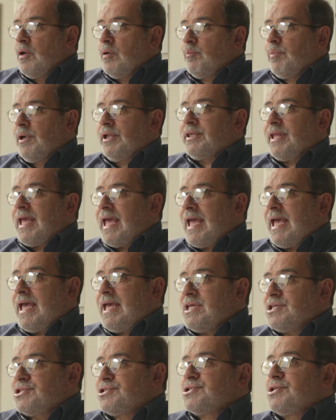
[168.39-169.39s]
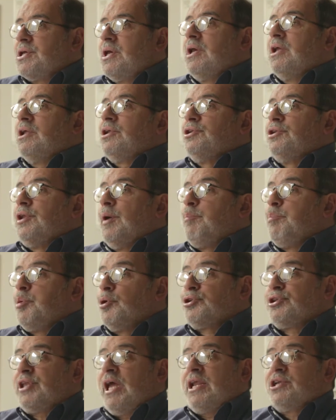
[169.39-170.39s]
but as the
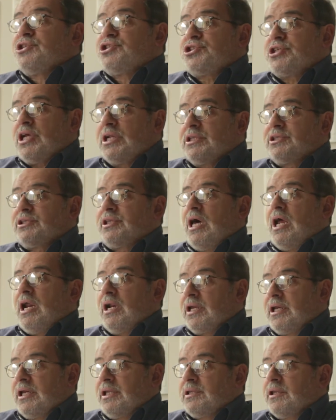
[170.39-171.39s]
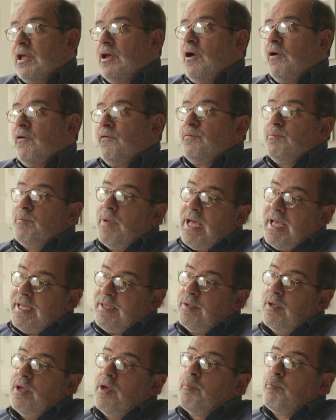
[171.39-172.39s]
potential target of
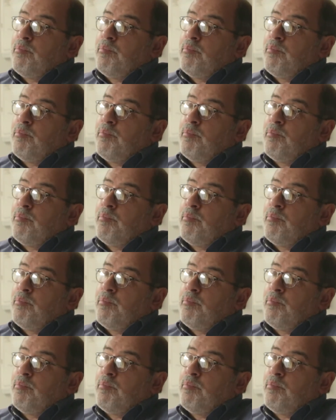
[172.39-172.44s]
my